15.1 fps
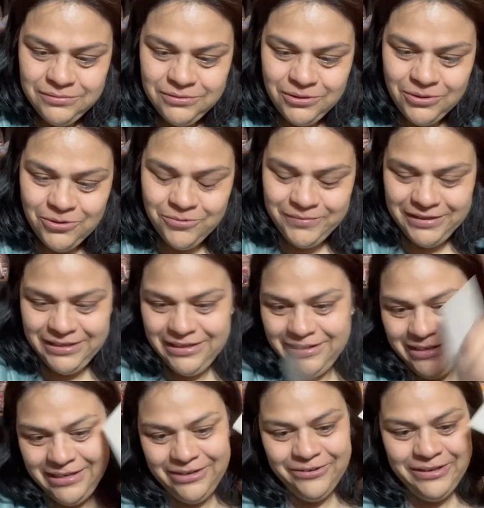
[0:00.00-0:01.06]
Oh my God.
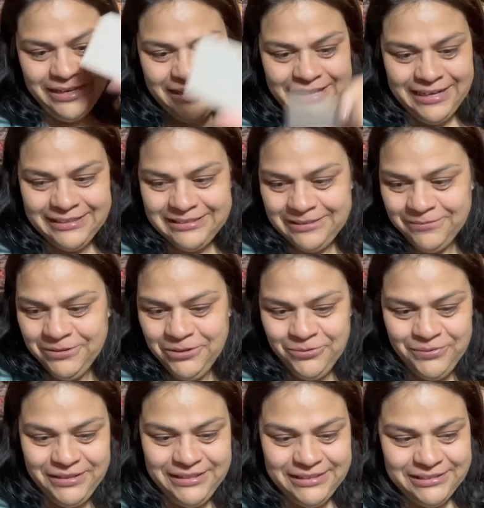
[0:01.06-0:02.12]
Okay guys, I'm gonna
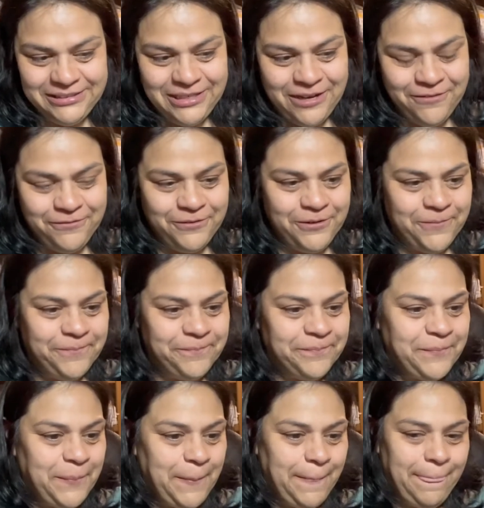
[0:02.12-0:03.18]
read this off
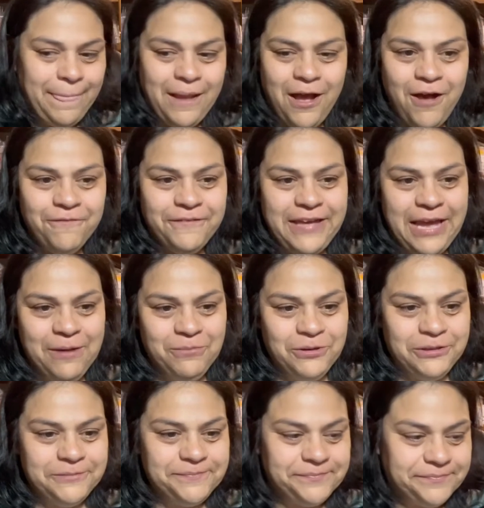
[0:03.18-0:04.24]
camera.